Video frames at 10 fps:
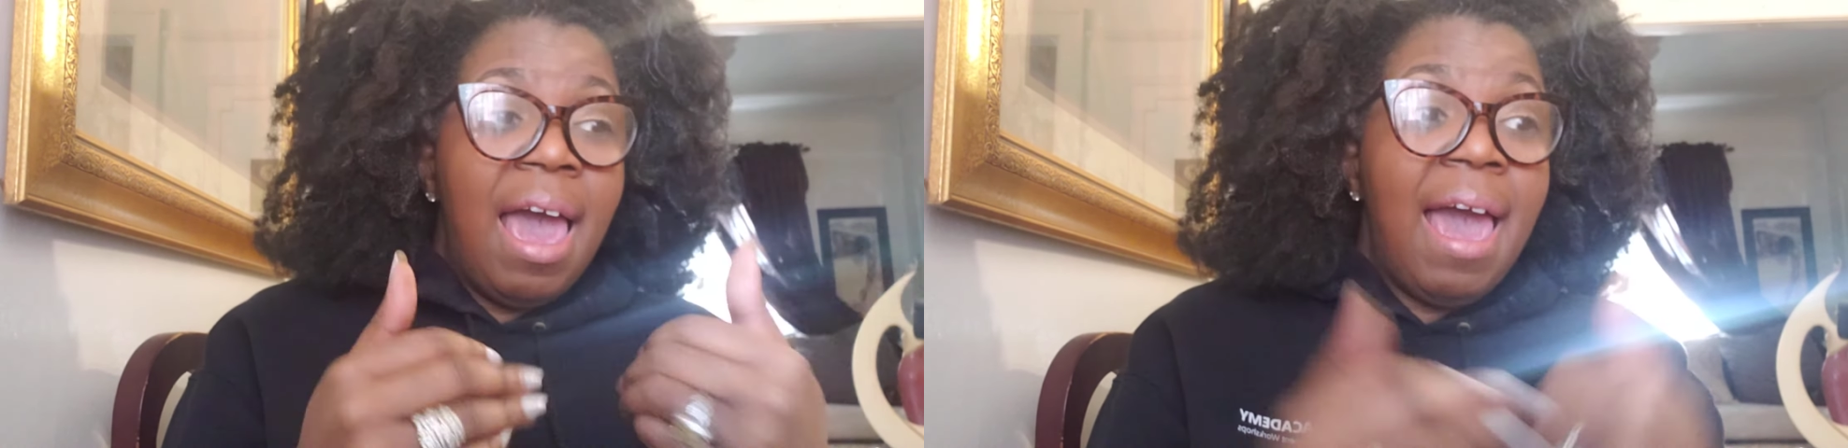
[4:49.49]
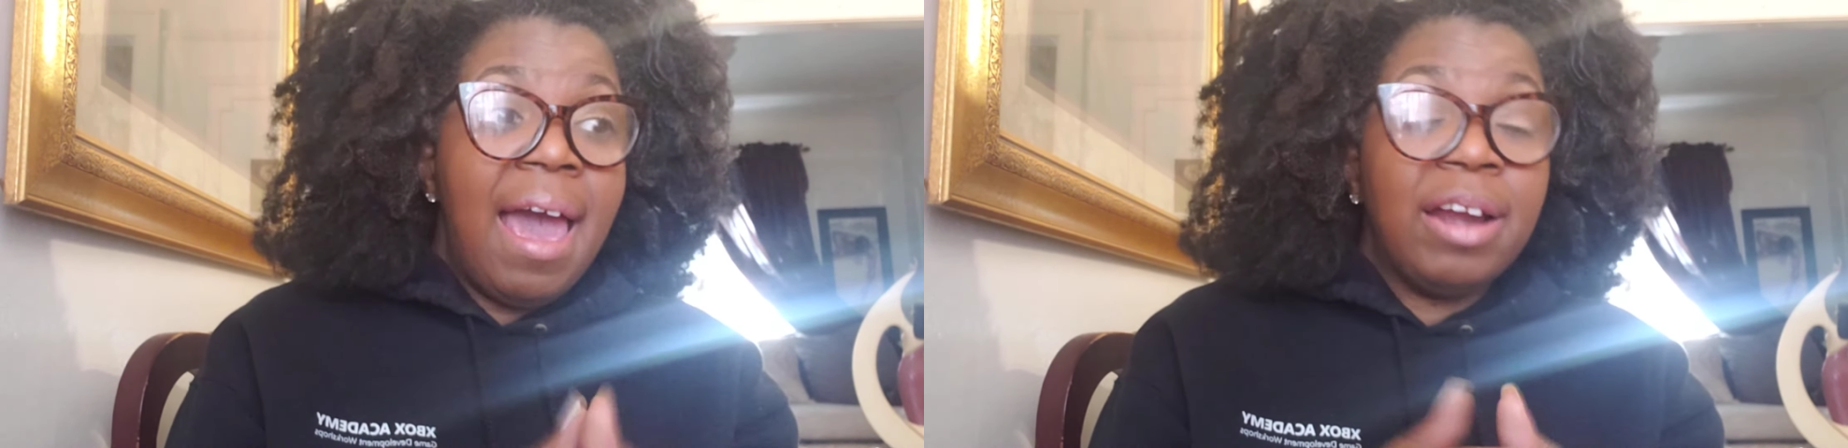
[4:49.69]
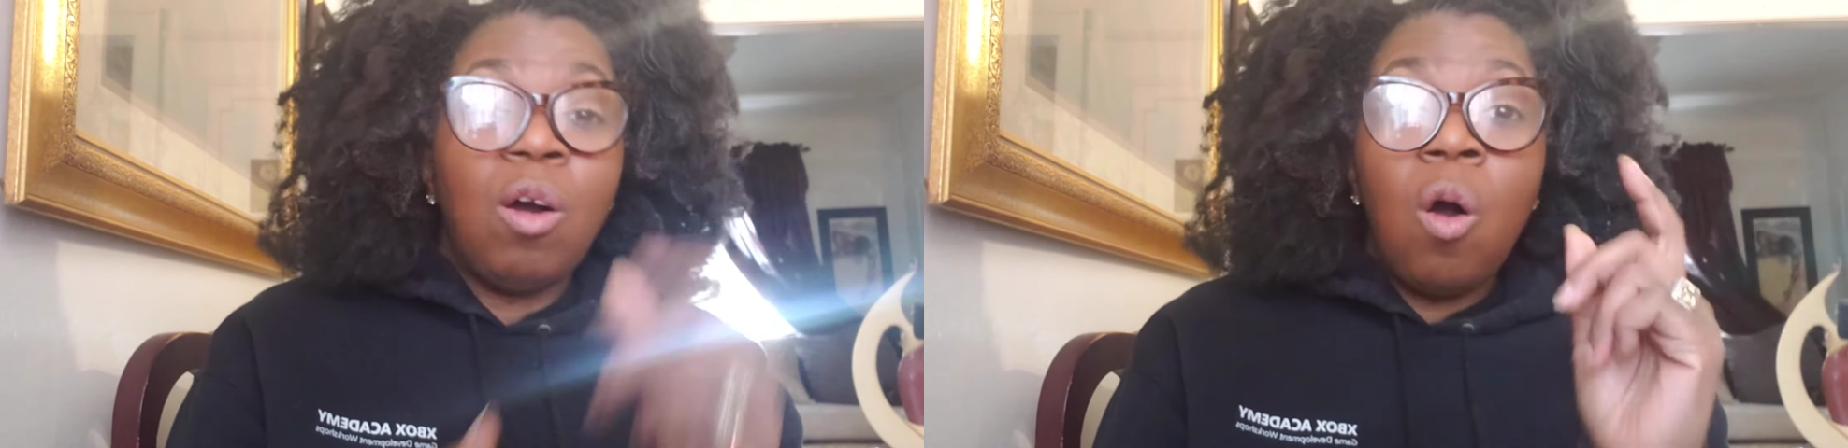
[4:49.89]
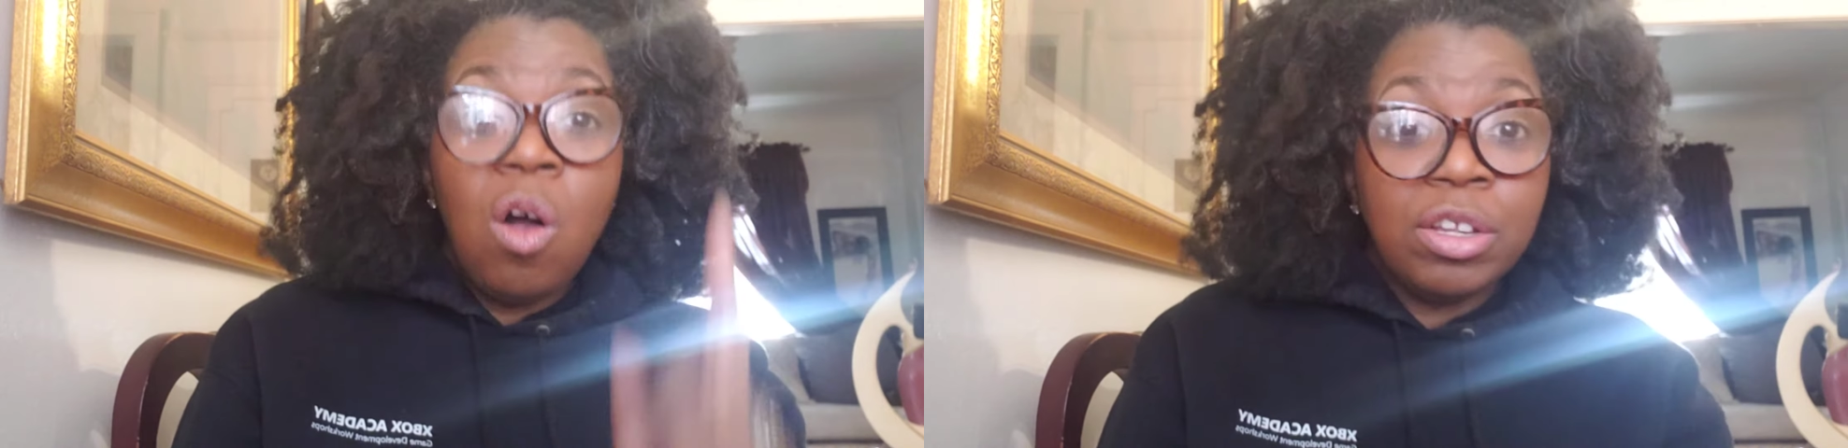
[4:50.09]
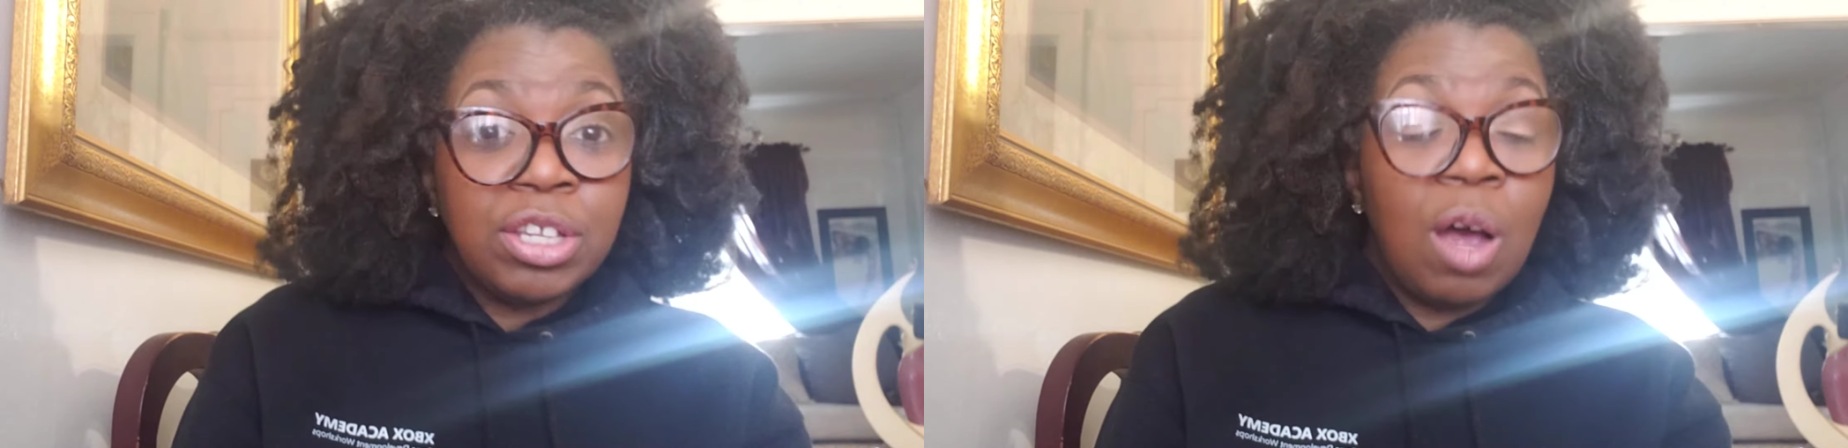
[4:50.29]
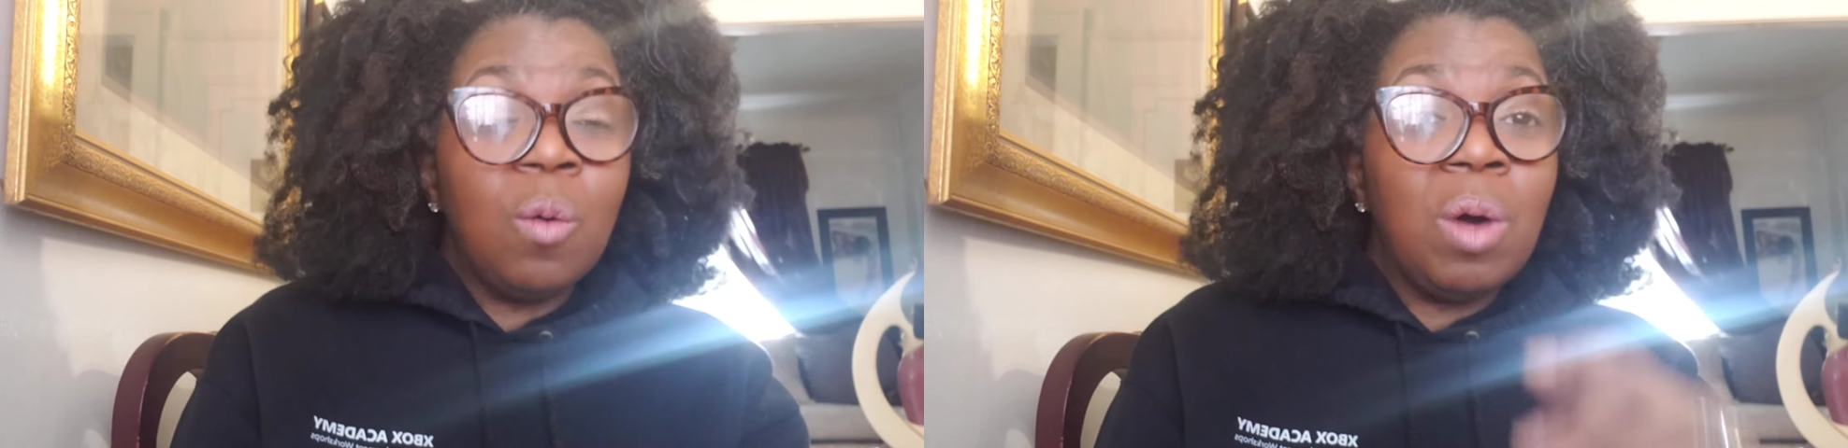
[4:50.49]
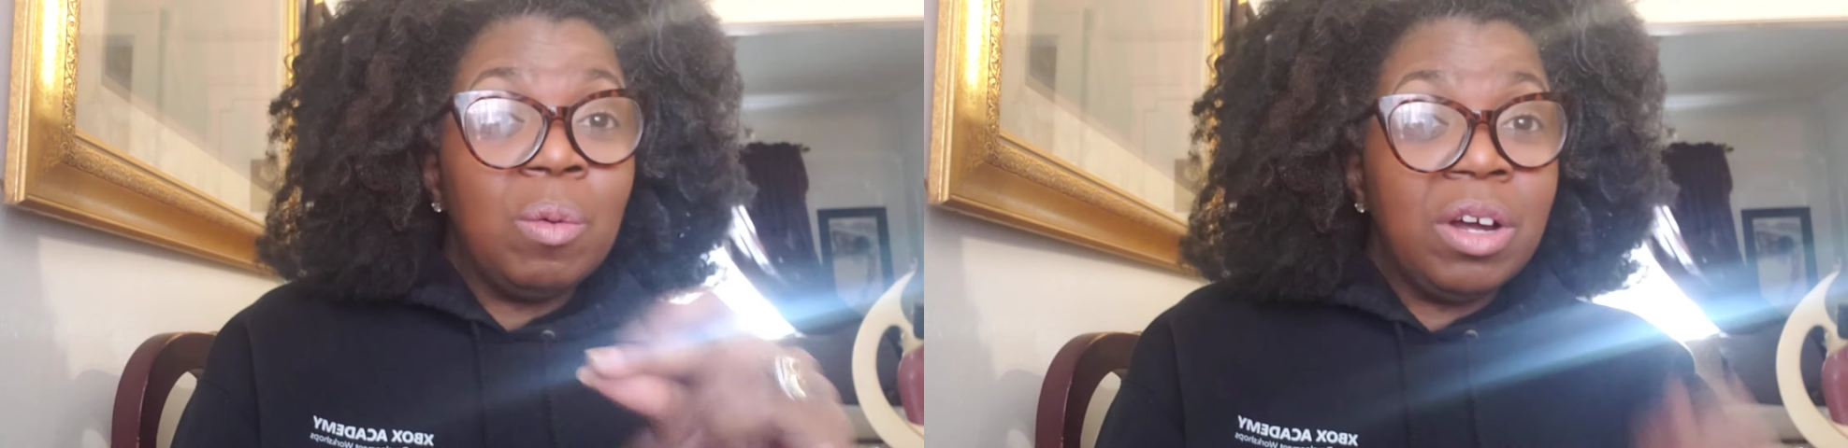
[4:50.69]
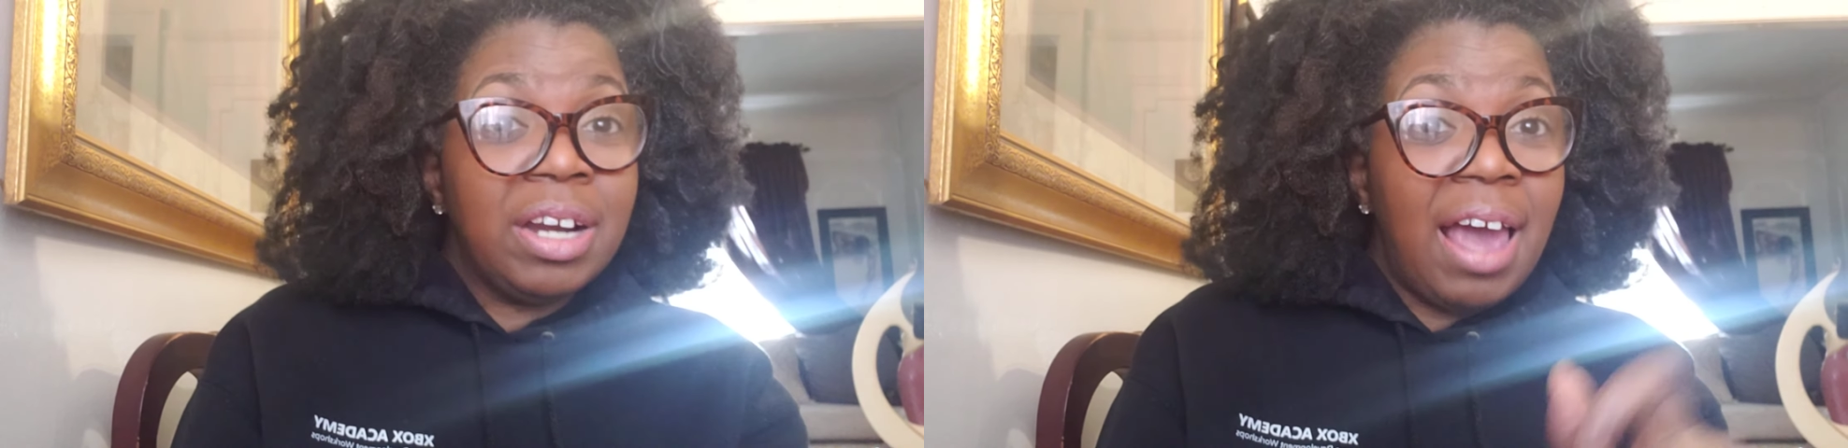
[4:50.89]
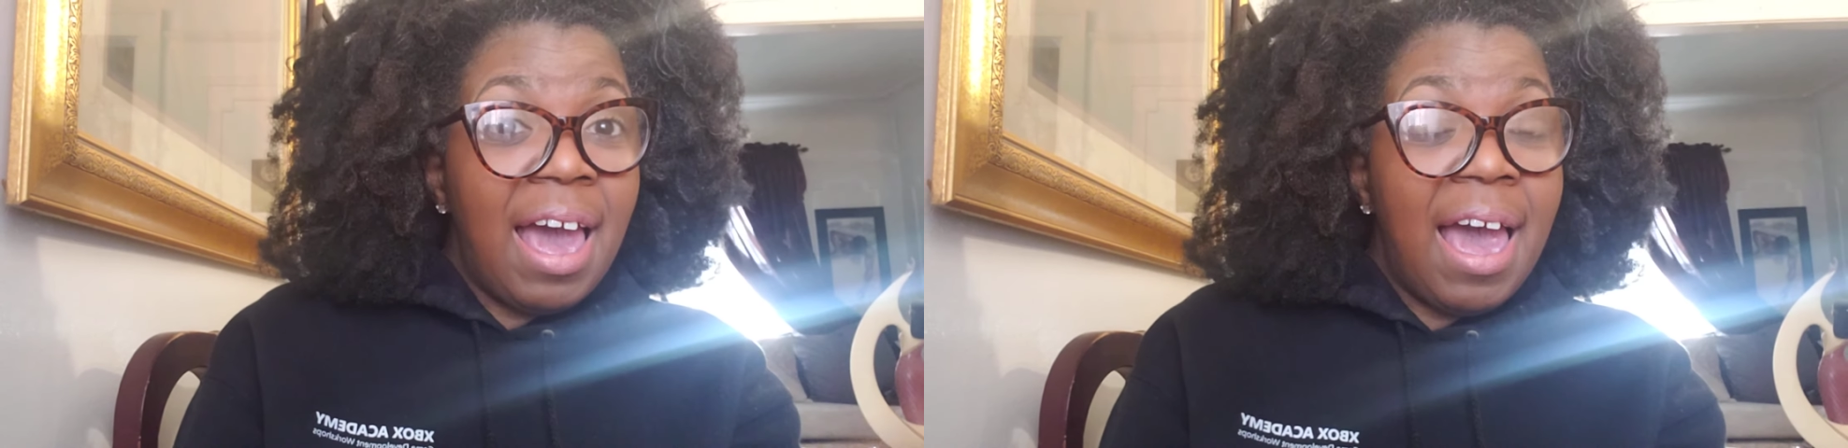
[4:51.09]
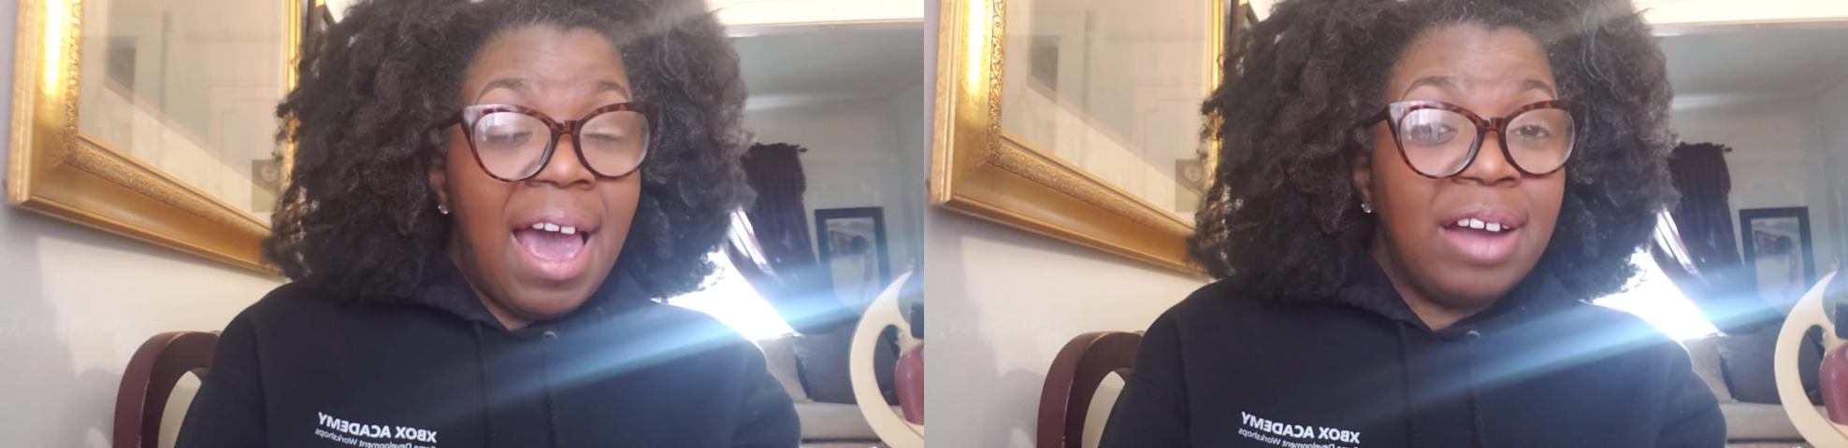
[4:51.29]
And also what we're going
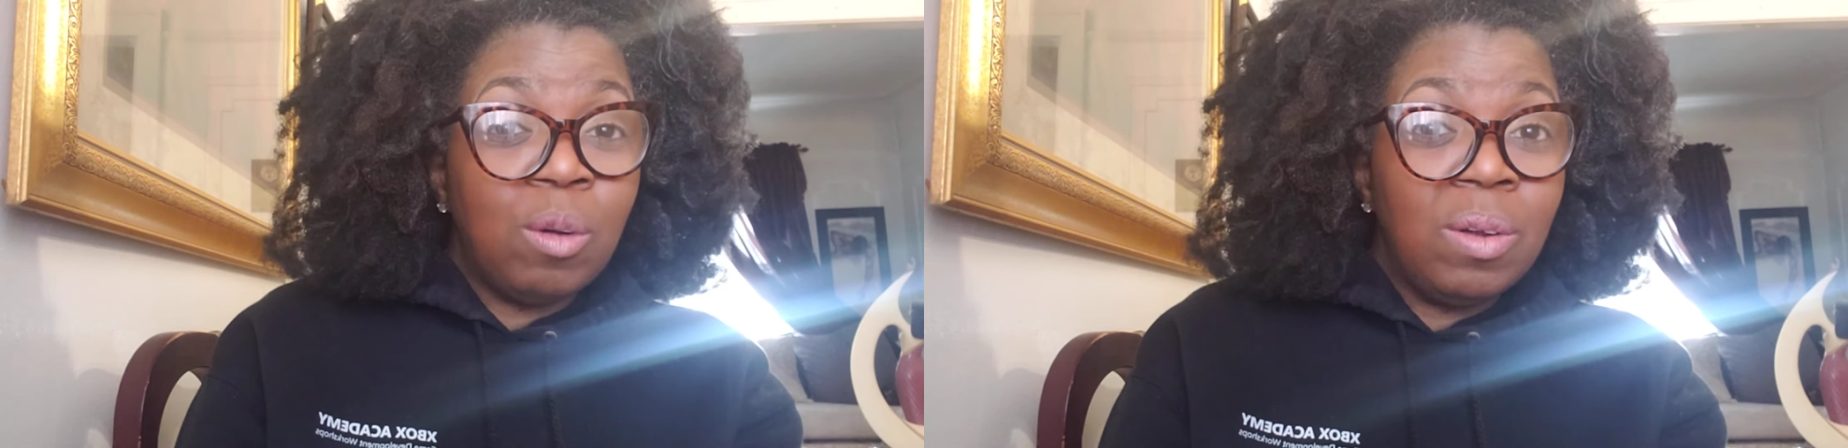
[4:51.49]
to add